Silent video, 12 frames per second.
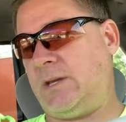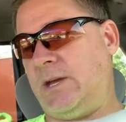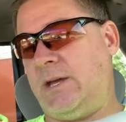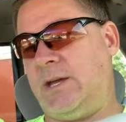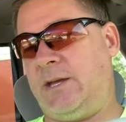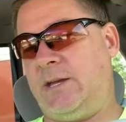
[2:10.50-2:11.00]

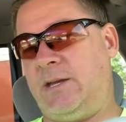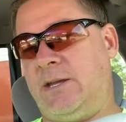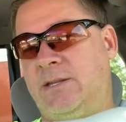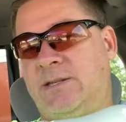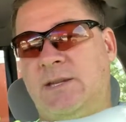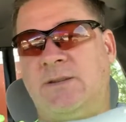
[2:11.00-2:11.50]
And
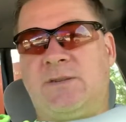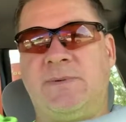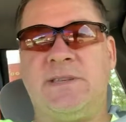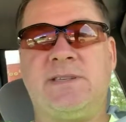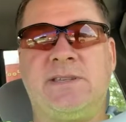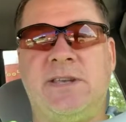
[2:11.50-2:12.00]
it seems to
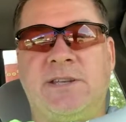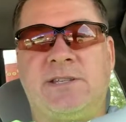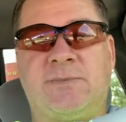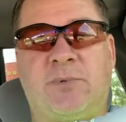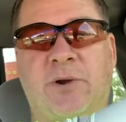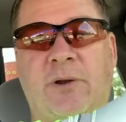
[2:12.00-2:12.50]
be
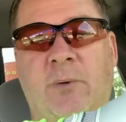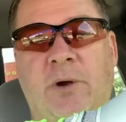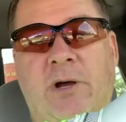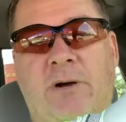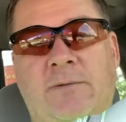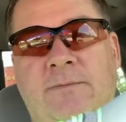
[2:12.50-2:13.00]
stitched pretty
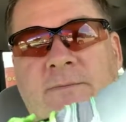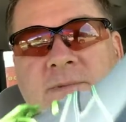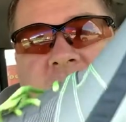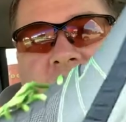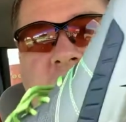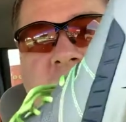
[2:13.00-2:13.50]
well.
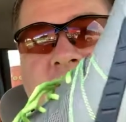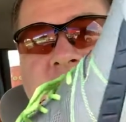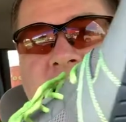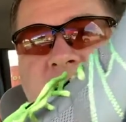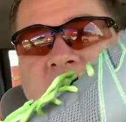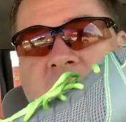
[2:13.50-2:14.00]
So you can
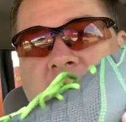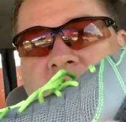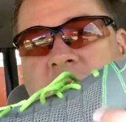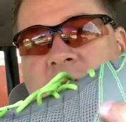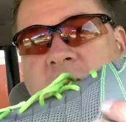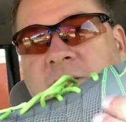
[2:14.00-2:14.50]
see all
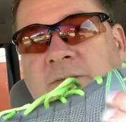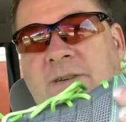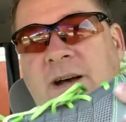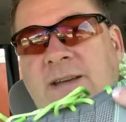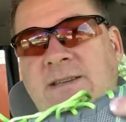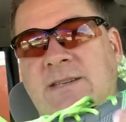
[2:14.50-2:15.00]
the, the
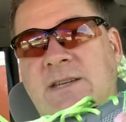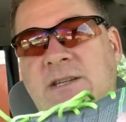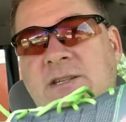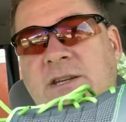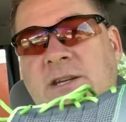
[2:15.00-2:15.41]
fine stitching